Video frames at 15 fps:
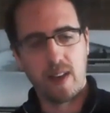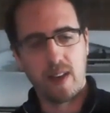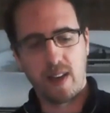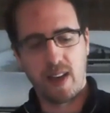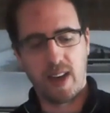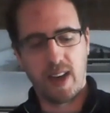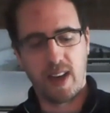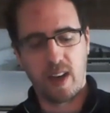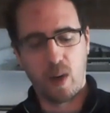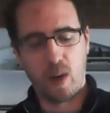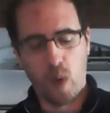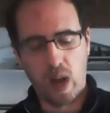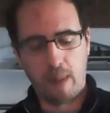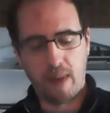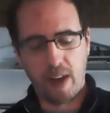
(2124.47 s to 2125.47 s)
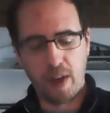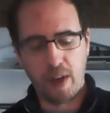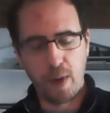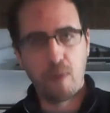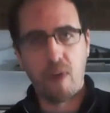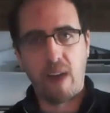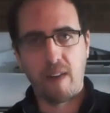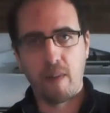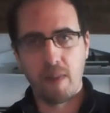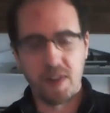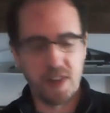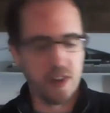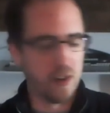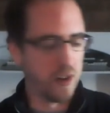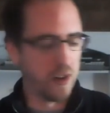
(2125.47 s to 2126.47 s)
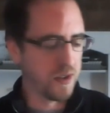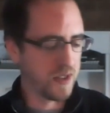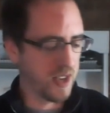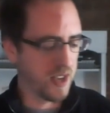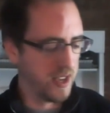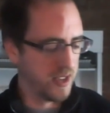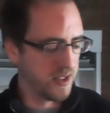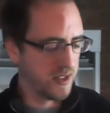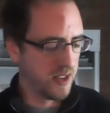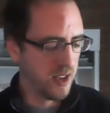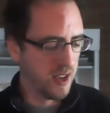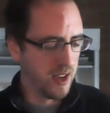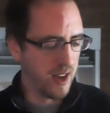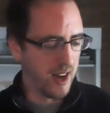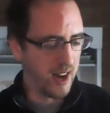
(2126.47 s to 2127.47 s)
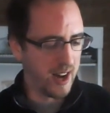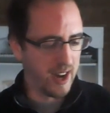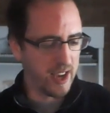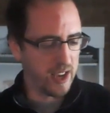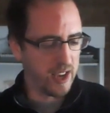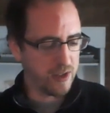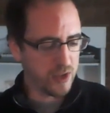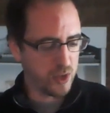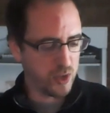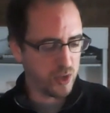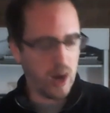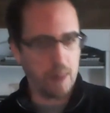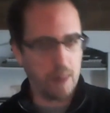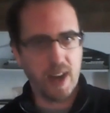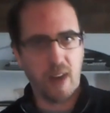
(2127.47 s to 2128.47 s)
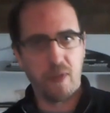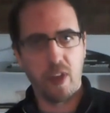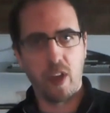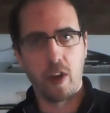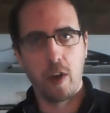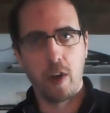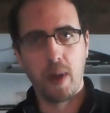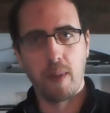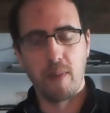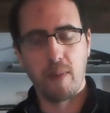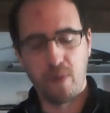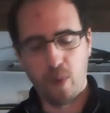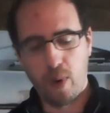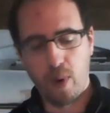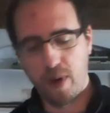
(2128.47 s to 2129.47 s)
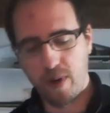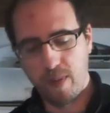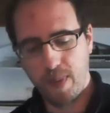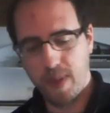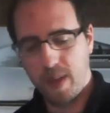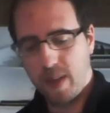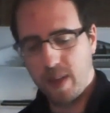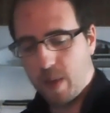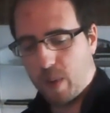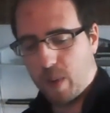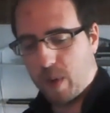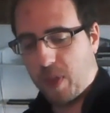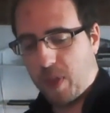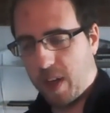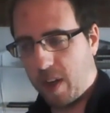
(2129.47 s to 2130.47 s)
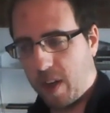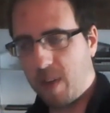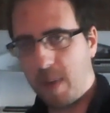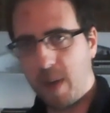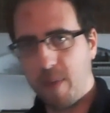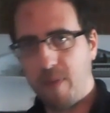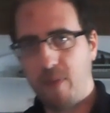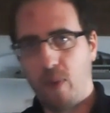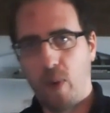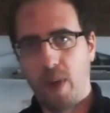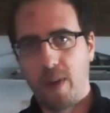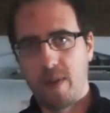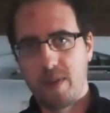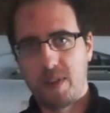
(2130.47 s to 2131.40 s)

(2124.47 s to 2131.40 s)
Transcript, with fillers: uh, one of my new favorite materials is I swapped out the aluminum foil with aluminum foil